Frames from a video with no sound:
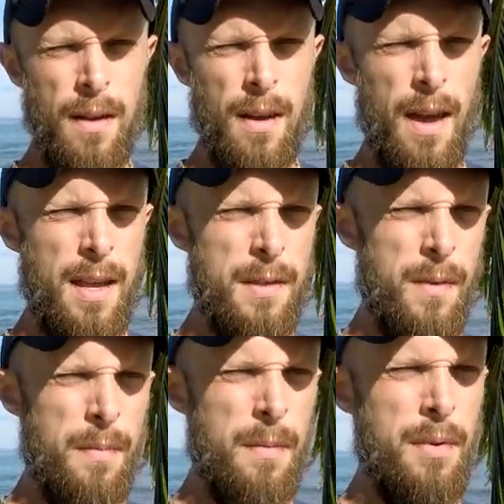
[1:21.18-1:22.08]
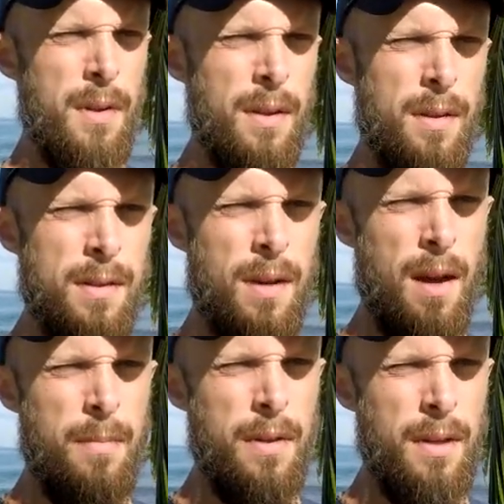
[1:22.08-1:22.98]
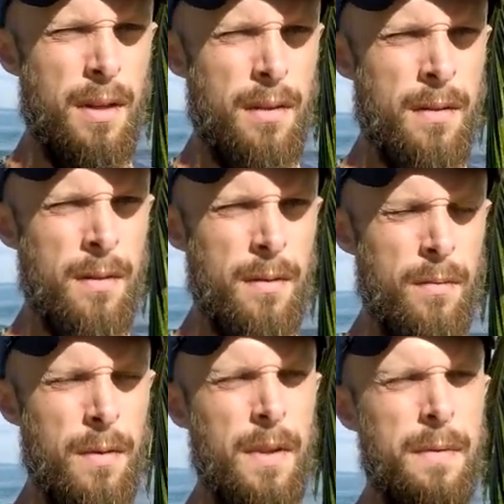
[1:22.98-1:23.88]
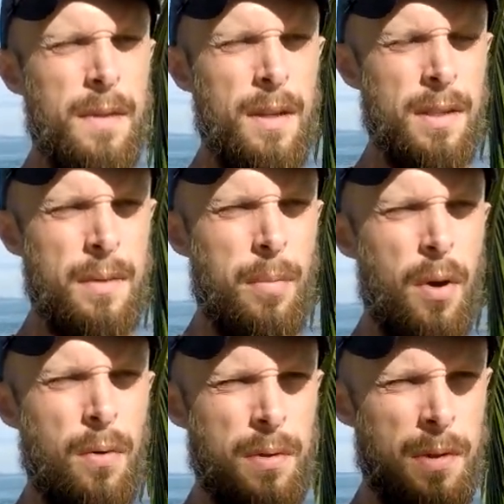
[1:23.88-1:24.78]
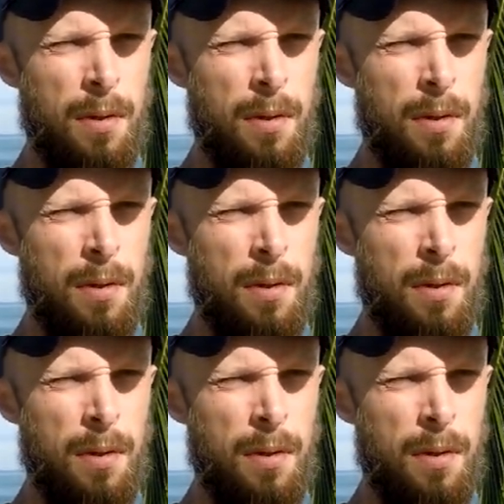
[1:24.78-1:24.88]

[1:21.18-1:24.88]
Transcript: as we've been building this cob building, we've left it exposed